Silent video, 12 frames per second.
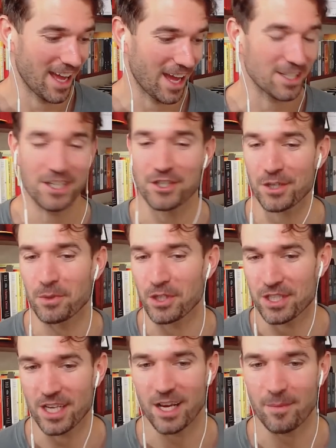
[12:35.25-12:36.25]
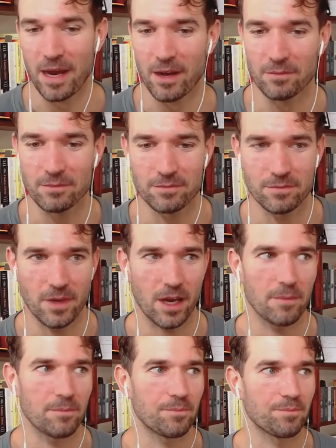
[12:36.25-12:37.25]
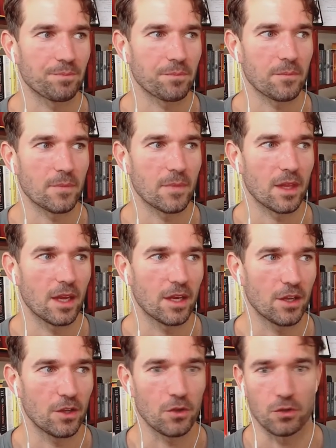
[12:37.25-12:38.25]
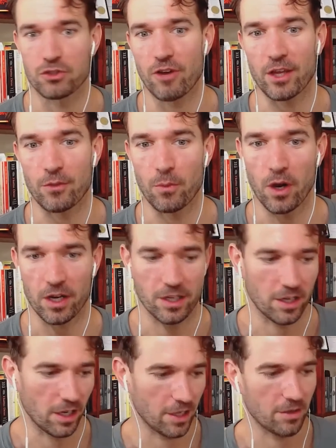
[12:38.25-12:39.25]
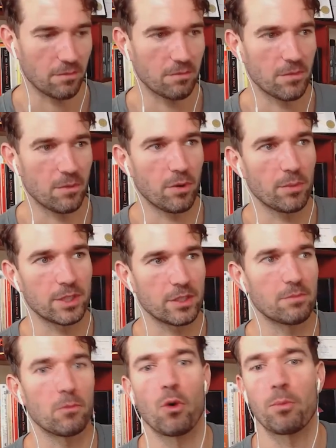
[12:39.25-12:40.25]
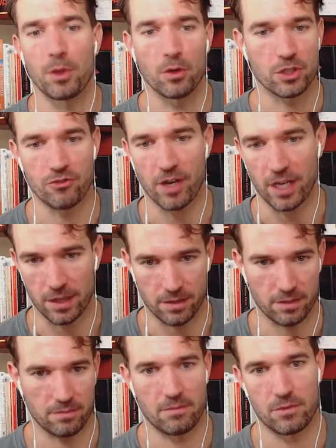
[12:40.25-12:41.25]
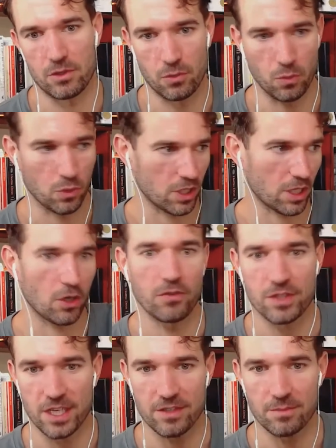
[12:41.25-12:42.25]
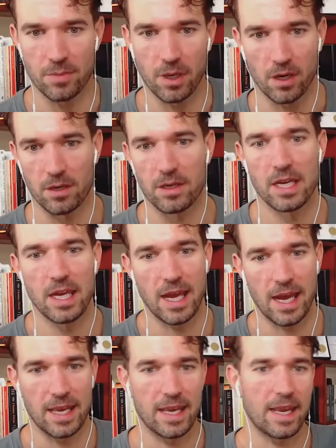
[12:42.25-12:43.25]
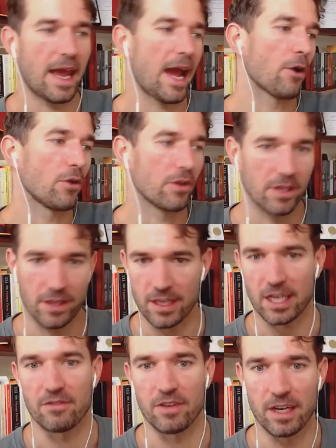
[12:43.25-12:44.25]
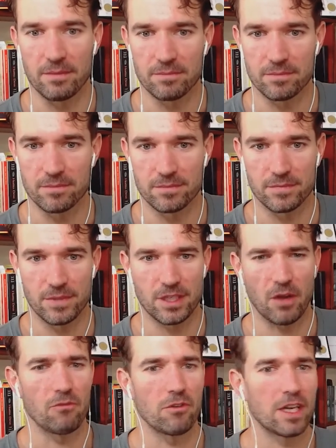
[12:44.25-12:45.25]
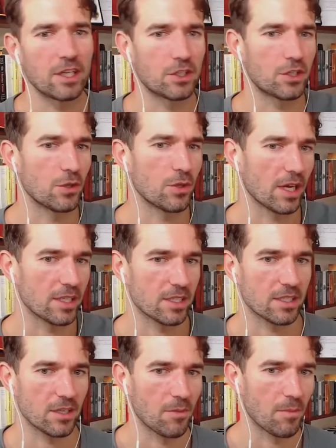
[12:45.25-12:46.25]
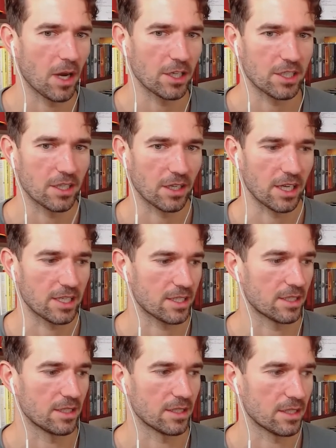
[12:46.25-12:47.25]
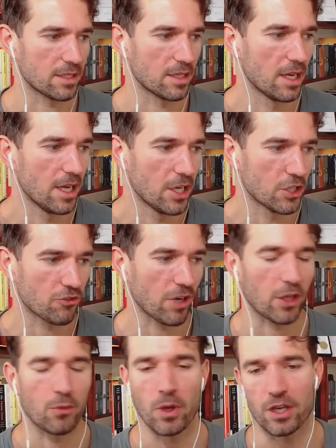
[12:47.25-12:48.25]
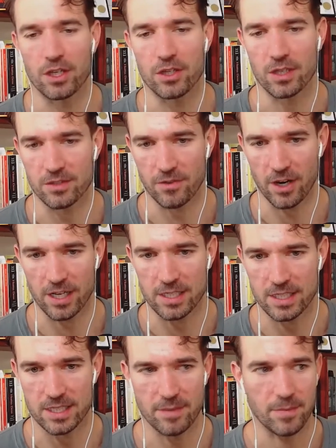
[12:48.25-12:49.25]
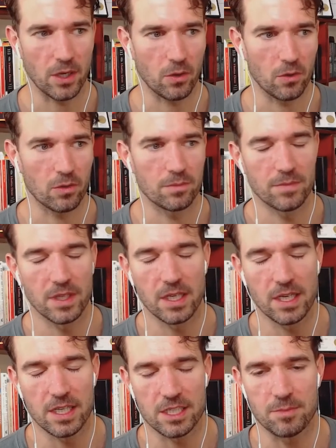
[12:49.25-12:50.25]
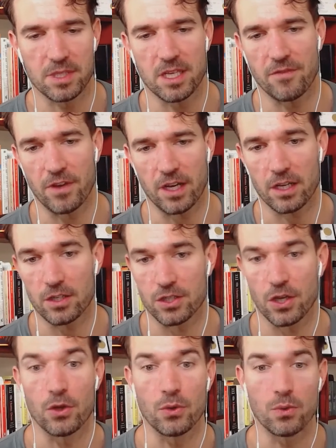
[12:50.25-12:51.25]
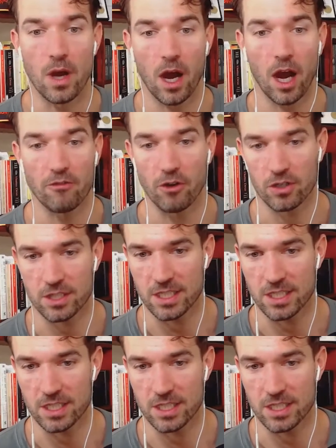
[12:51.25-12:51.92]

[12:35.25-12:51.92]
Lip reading: It's interesting what you're saying about your strength work. You probably do more pure strength towards like an off-season part, and now you're in the thick of it. You don't really do that so much. So I guess this strength work you're doing is very similar or specific to Hyrox